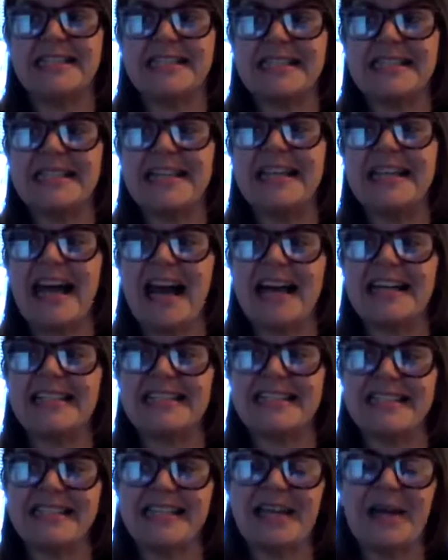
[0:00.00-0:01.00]

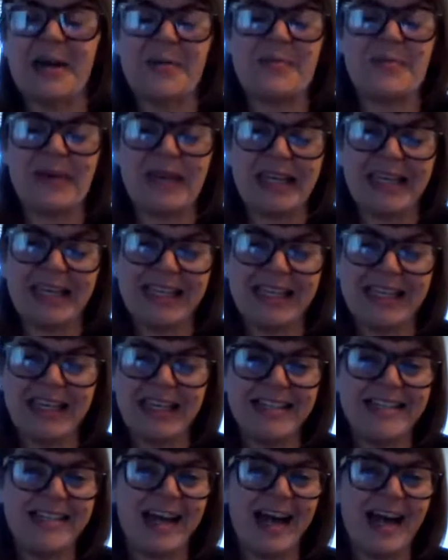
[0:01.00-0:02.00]
CSCMP,
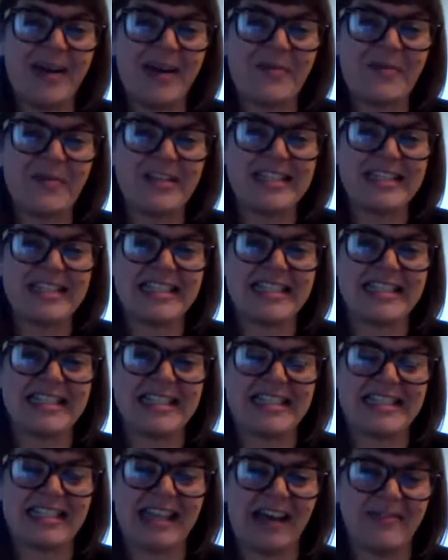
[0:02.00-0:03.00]
which is
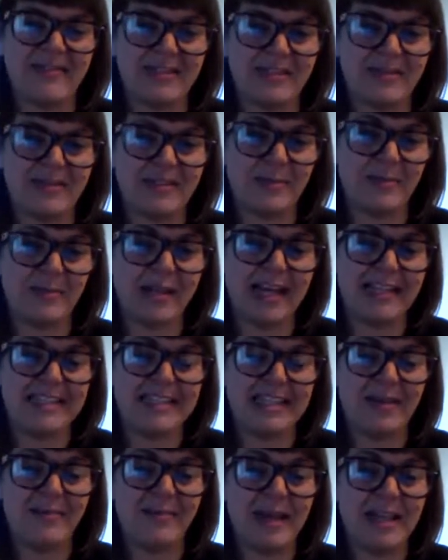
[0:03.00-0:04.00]
the Council of Supply
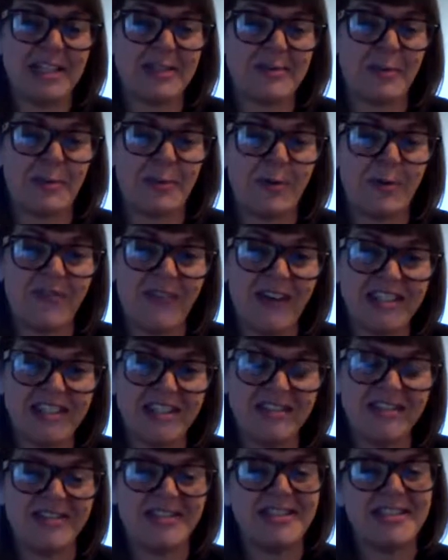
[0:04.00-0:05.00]
Chain Management
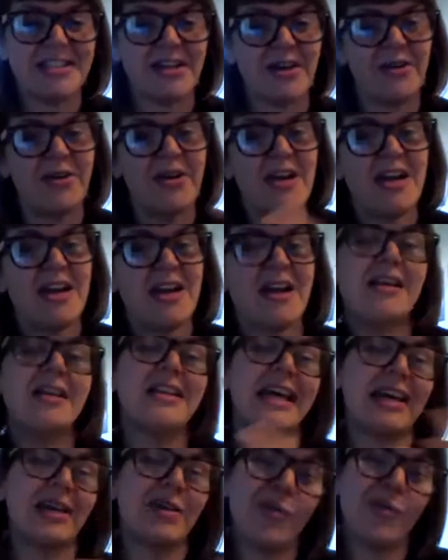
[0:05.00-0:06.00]
Professionals. So
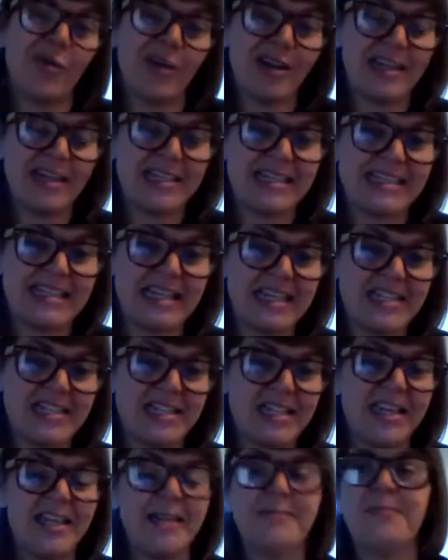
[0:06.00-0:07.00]
like an
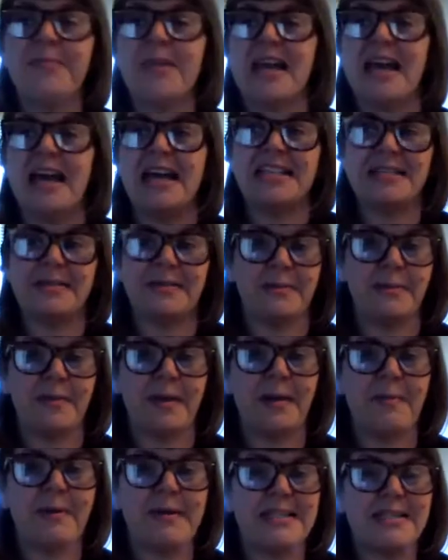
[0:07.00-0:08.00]
organization, as
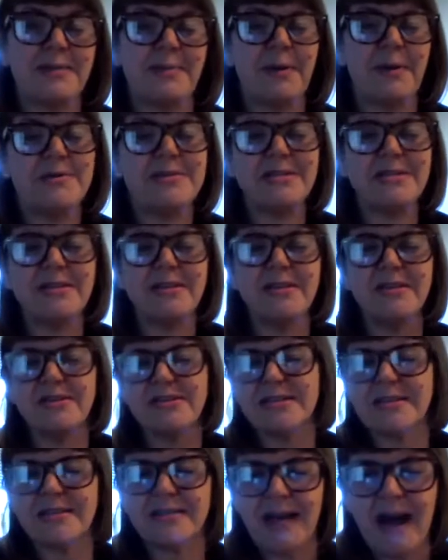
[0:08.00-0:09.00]
opposed to,
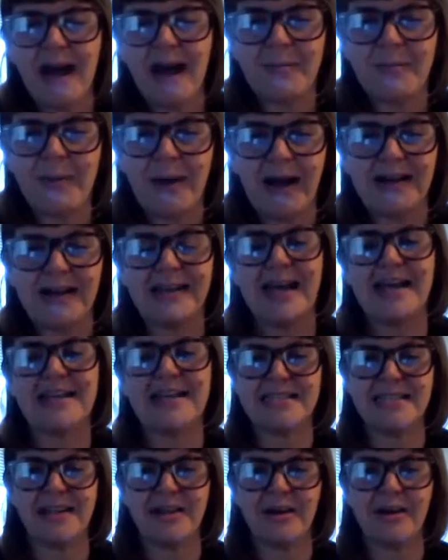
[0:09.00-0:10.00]
there's a lot of
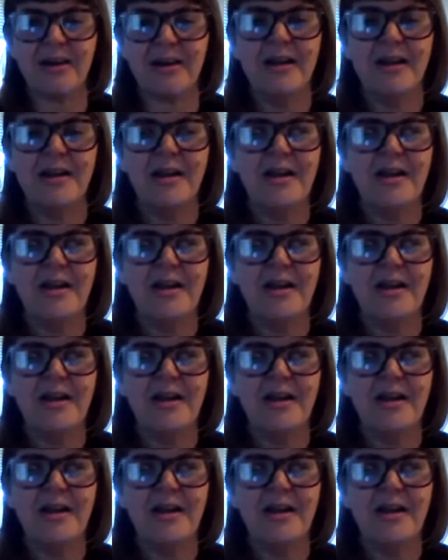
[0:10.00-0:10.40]
podcasts that are